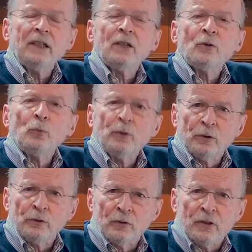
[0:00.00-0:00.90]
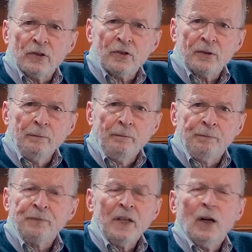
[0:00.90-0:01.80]
in the Wilderness,
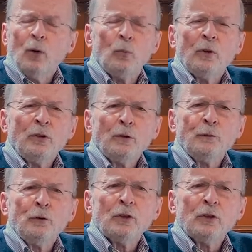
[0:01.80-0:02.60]
a wonderful